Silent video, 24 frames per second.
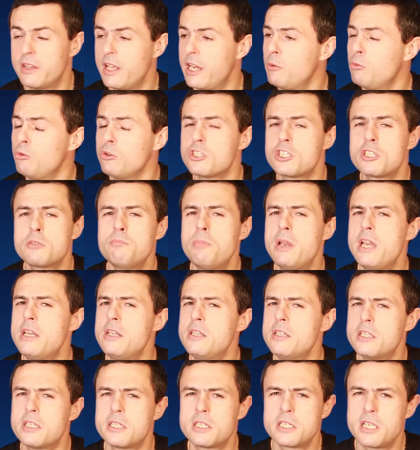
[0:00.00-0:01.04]
they will
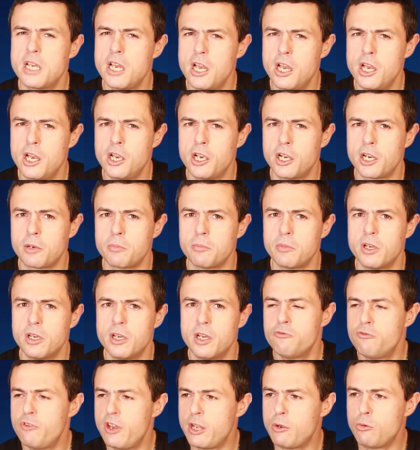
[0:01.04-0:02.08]
spend time,
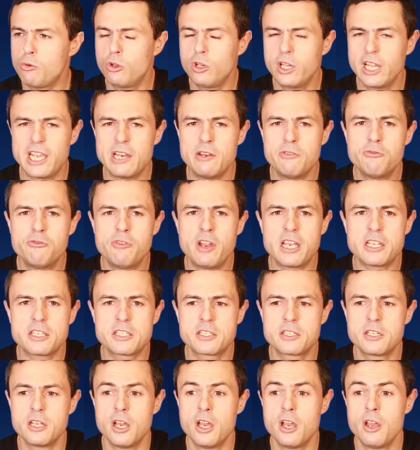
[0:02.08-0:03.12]
they will
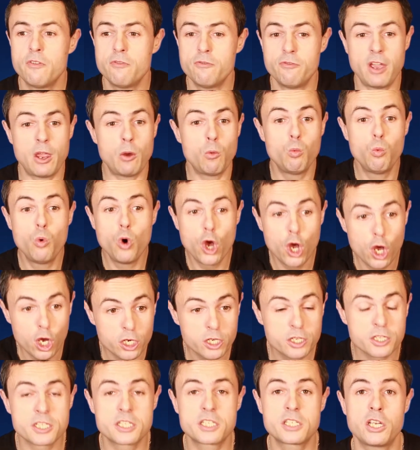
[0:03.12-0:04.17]
invest their
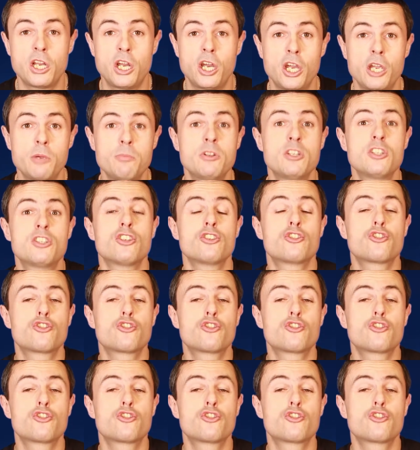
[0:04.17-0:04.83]
workers' time into